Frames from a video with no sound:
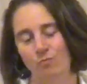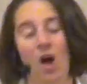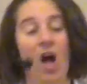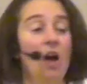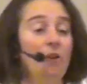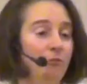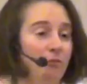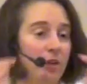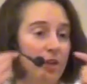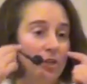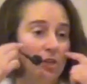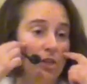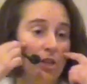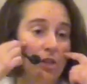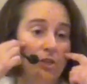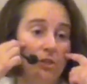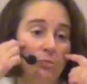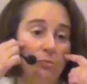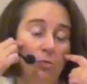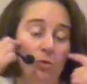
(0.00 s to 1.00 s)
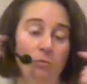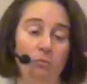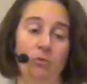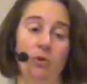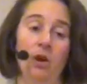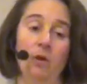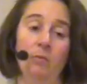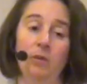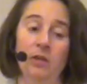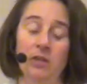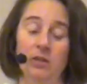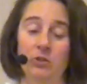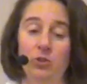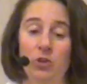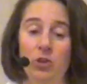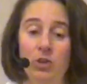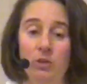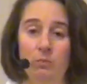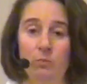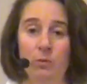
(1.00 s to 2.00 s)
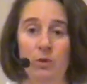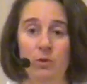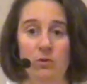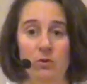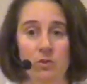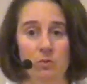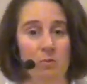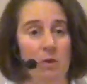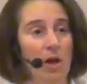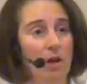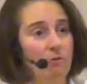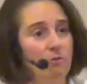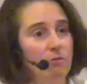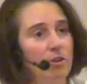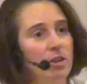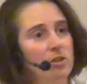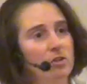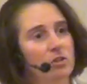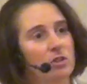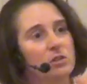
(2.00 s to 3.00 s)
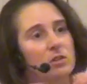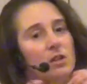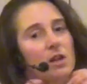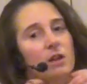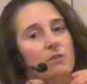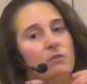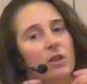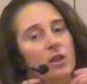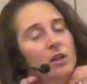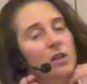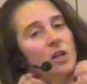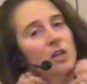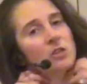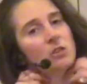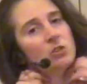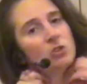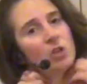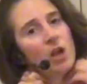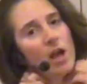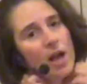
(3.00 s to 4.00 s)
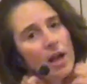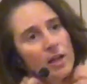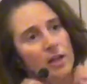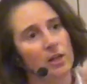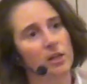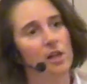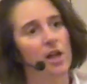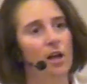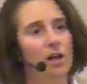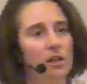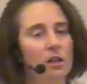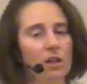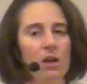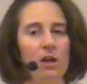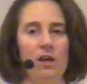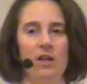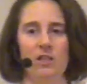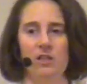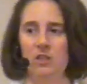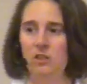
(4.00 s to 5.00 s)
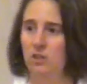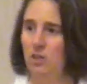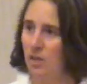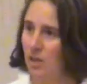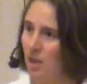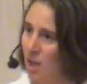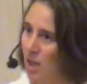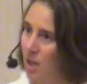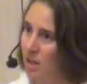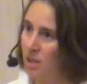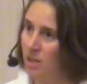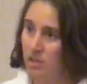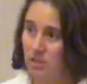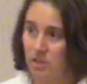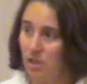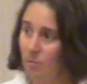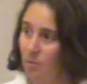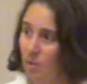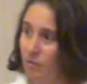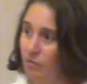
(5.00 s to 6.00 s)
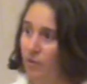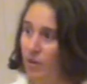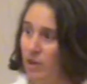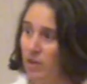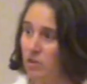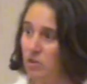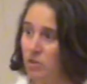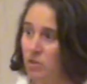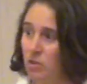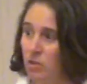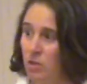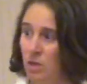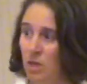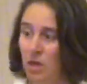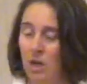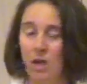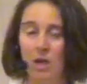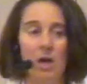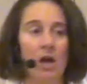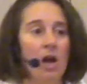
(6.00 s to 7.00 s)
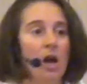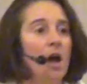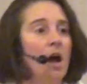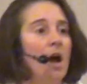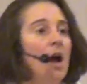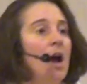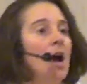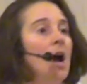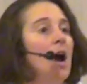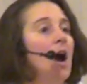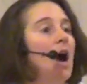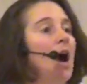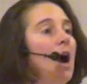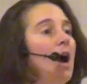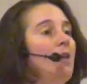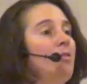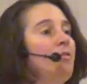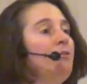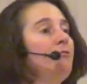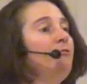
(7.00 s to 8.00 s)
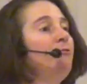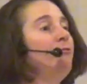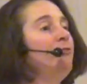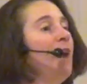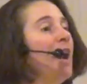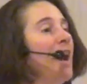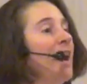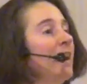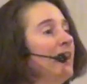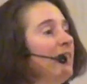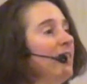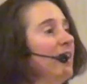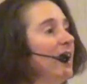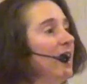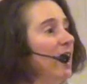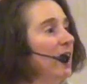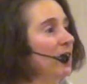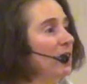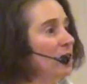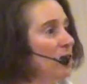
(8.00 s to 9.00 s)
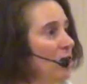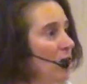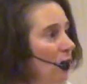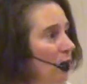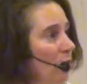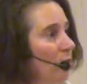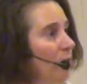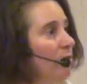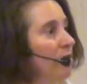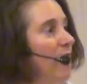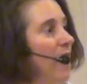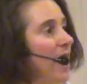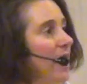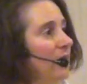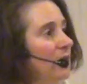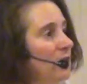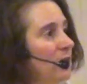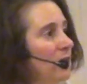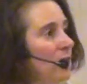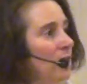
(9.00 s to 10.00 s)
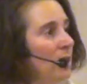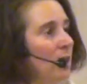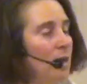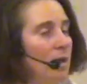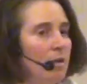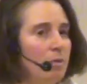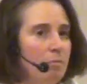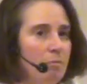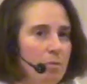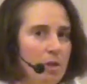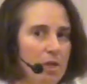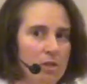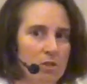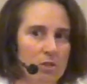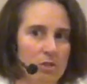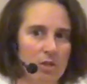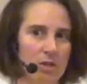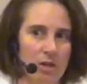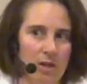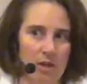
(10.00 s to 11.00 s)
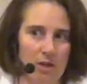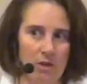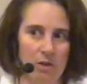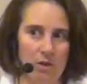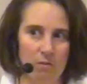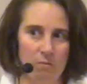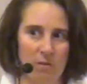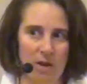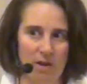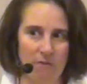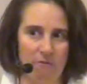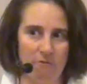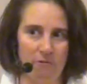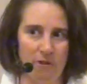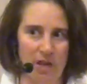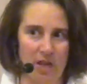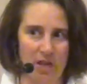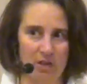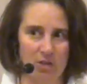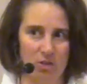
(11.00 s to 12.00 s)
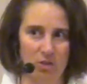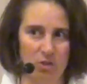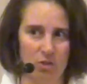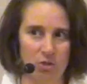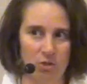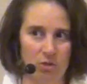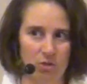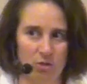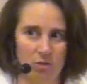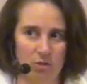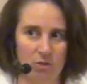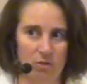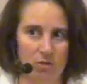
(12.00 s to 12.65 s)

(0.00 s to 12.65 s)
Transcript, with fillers: My face has more prominent cheekbones. My face doesn't have, like, saggy necklines. It's like, that's not my face. The fact that I know that means that I know my face.